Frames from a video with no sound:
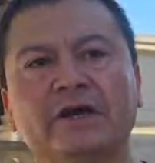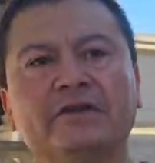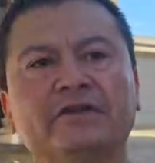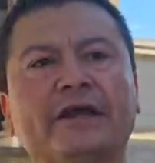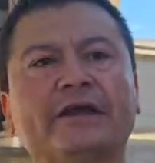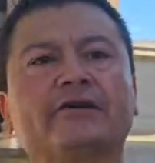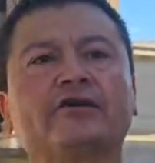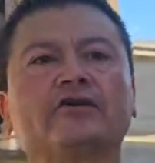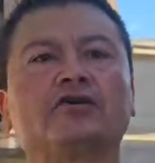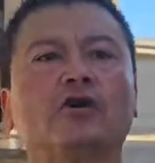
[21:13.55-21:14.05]

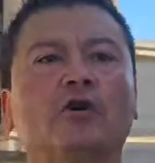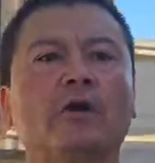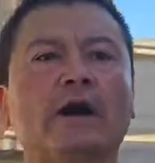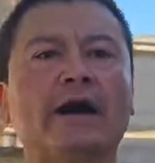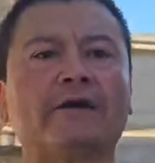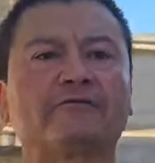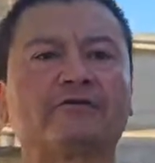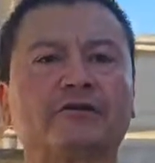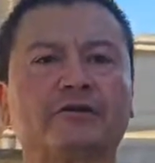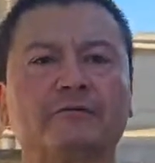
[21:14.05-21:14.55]
They could go
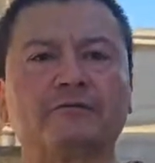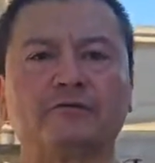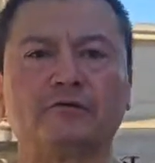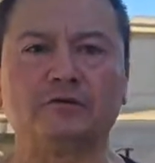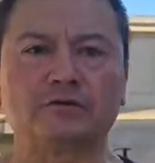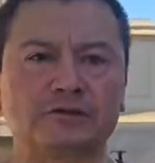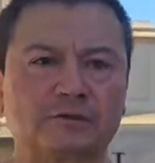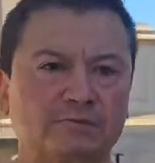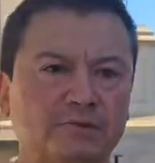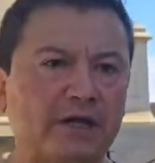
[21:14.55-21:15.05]
after the
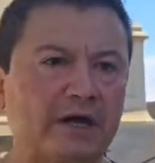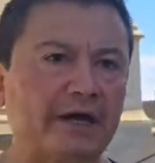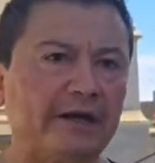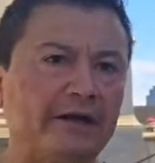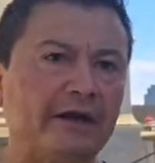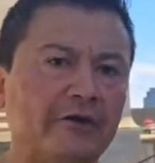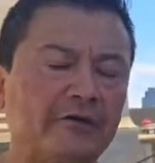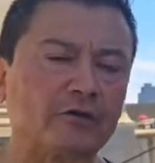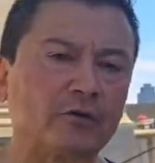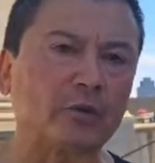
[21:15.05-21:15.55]
food supply
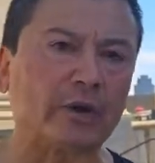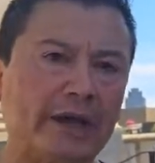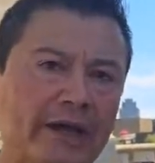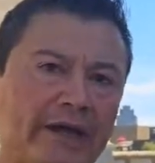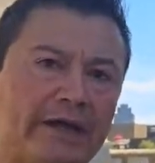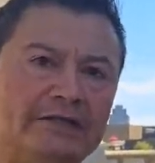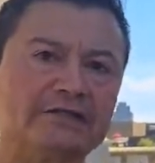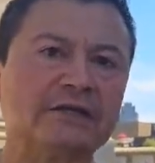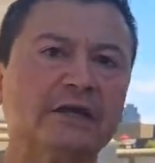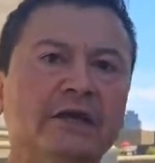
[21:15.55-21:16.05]
in other
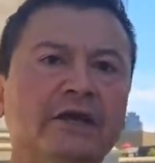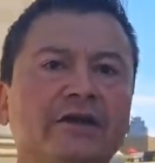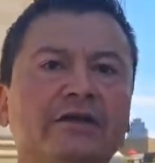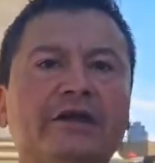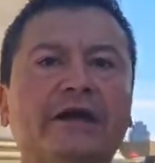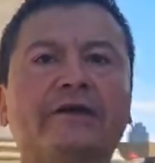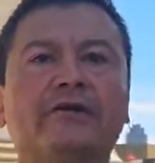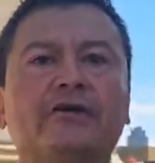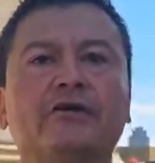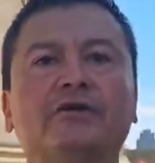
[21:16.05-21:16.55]
ways.
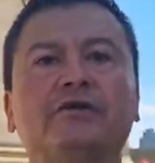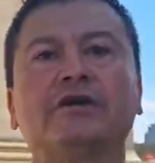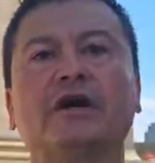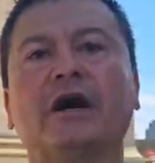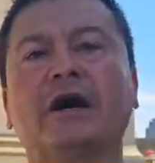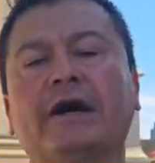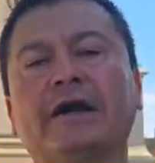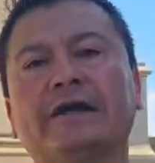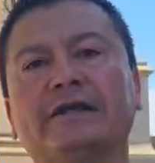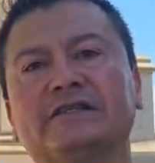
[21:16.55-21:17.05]
They could
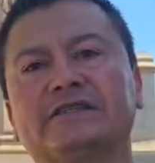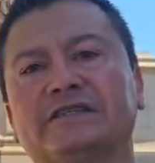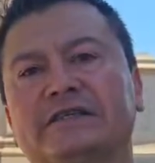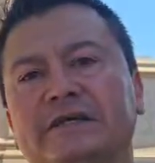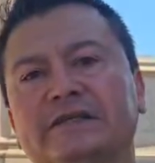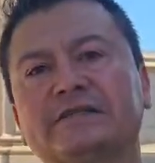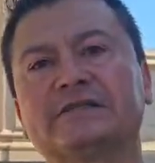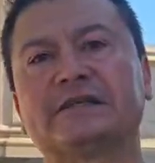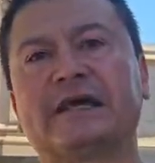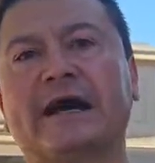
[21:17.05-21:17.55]

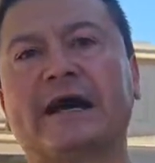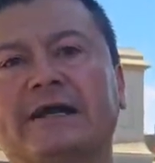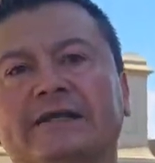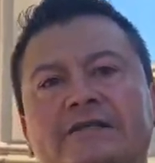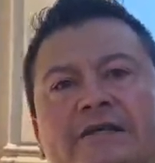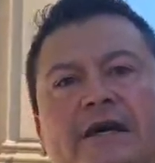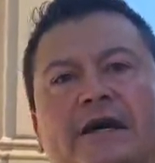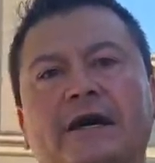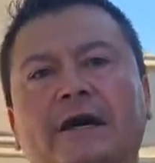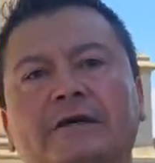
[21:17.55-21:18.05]
insist that
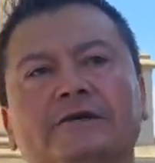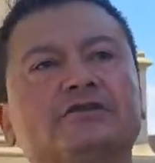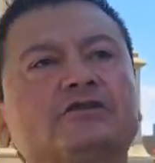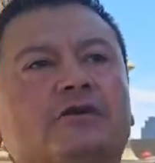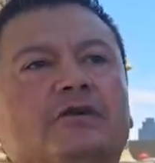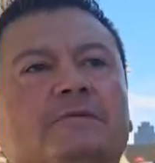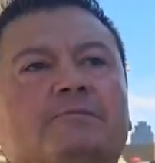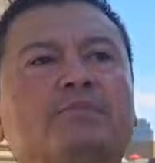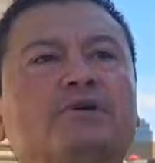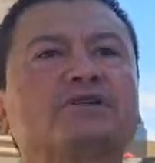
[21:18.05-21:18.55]
a
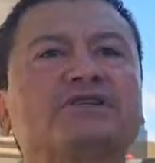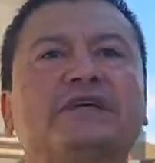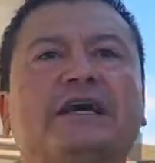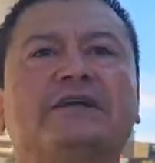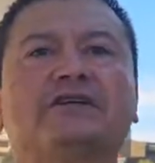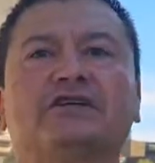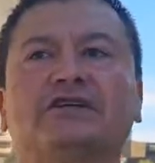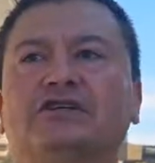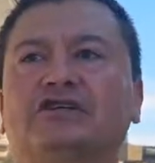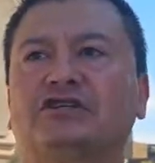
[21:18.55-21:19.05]
certain
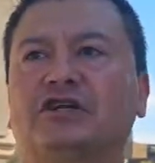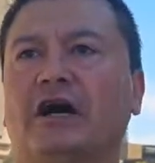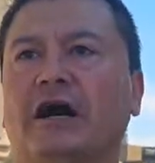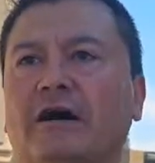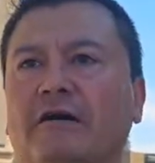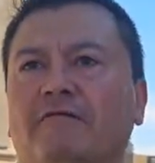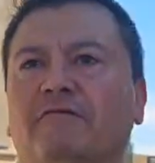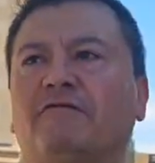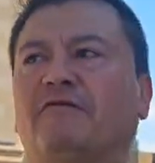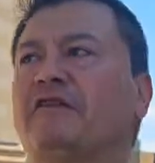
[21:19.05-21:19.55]
percentage
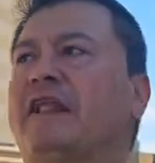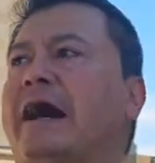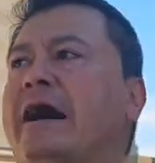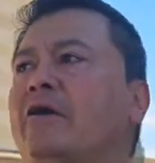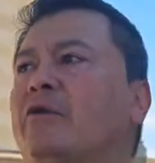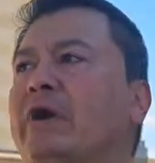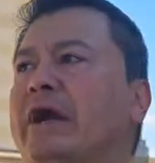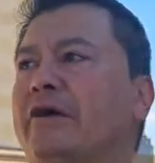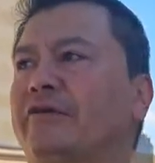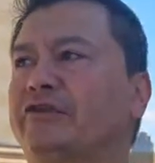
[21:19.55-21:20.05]
of
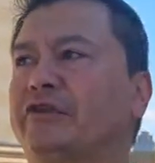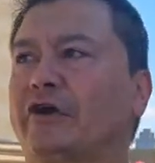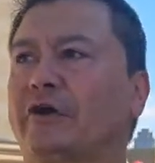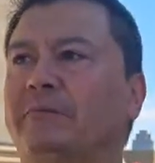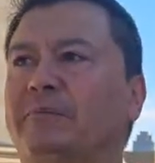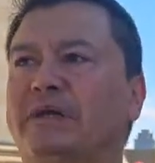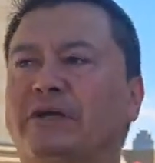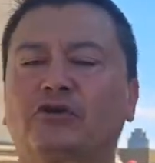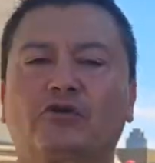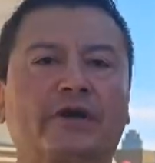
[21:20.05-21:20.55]
flour out there
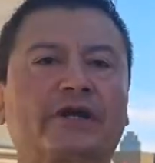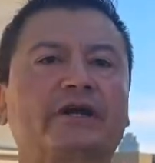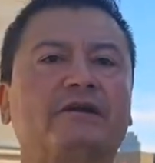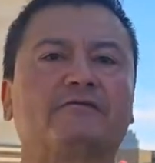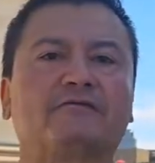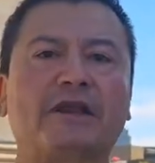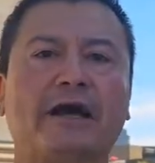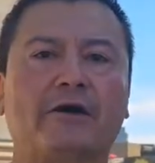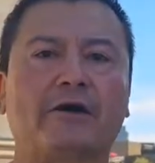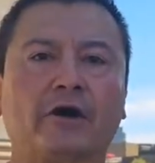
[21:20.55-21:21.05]
be cricket
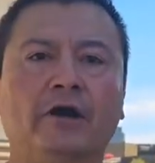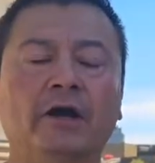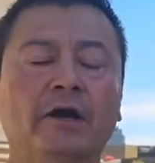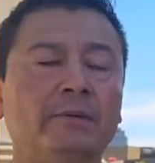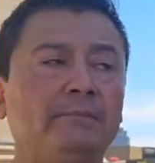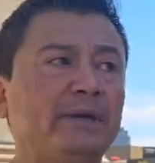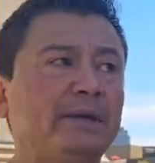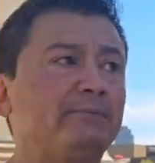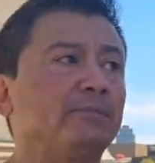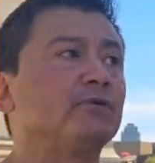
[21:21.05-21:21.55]
flour.
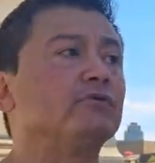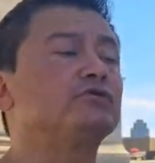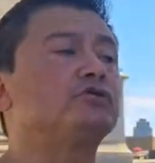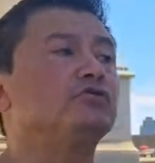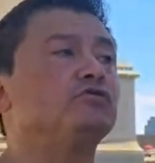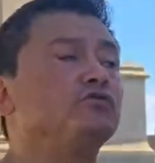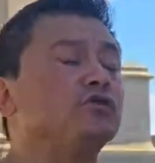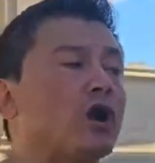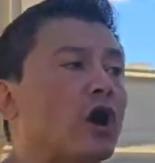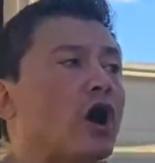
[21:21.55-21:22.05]
People
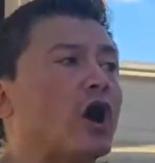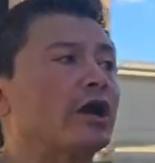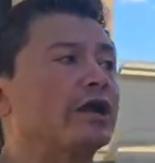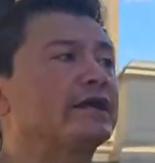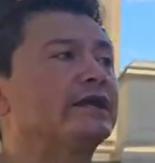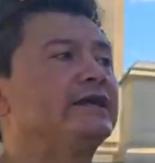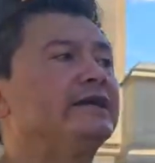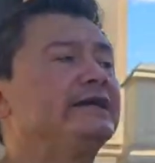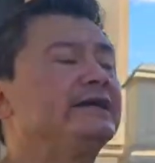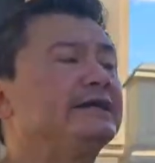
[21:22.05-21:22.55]
do not
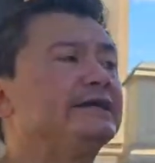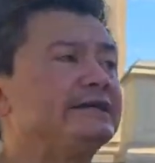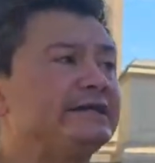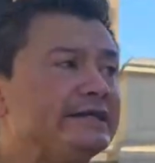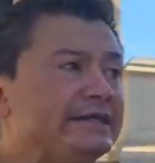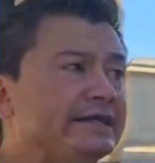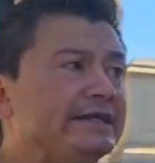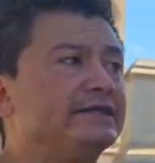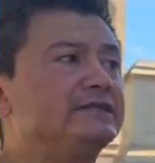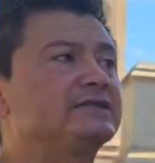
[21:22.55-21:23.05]

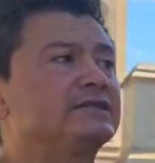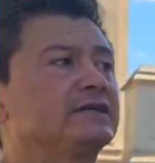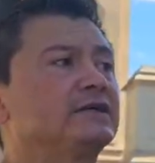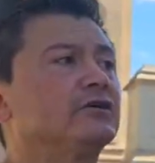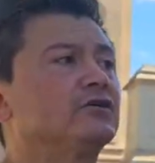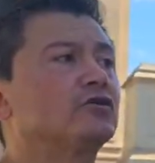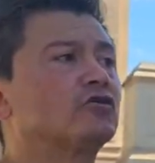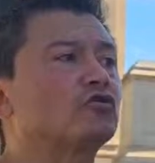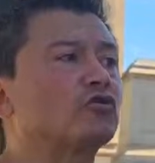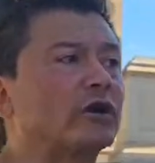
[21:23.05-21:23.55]
eat
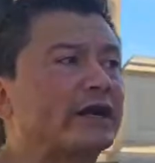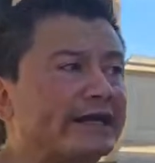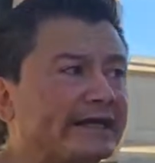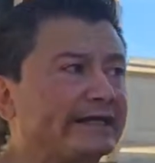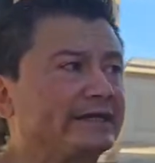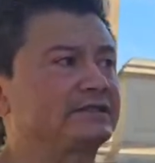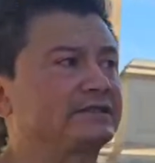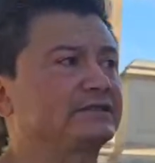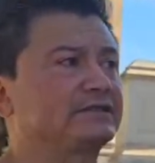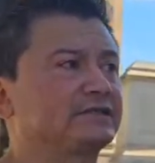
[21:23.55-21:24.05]

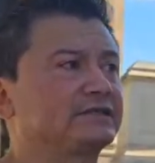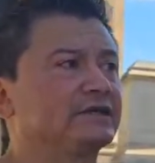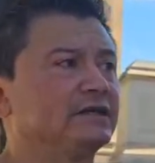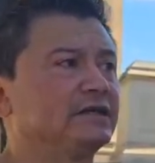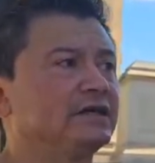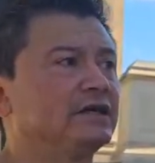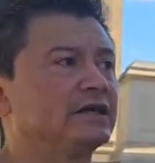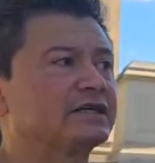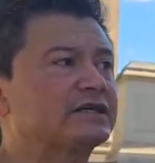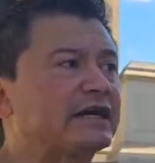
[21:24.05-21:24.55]
crickets.
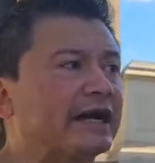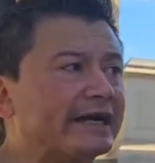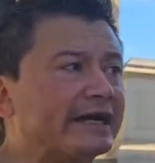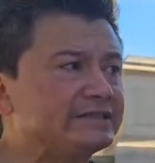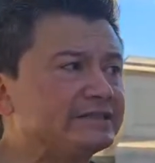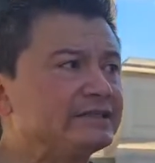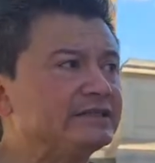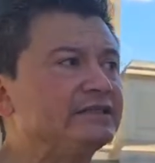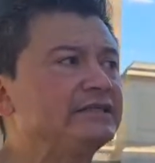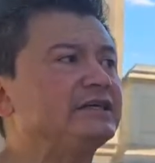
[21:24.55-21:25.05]

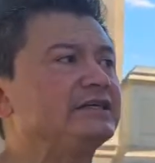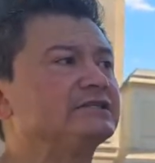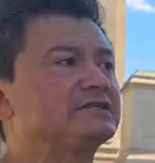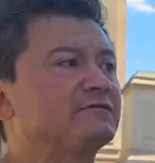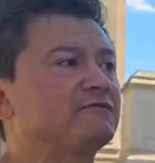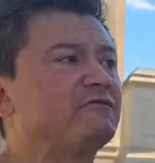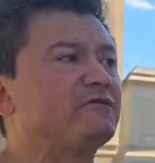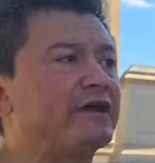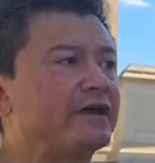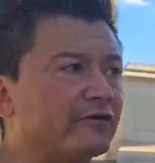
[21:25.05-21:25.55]
Chitin is
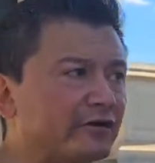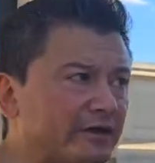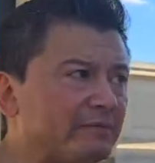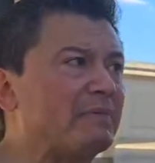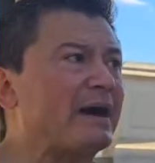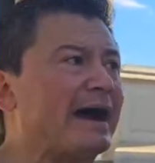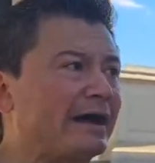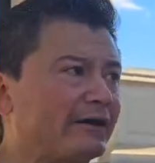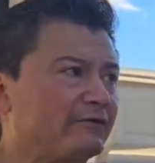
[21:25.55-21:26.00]
very bad.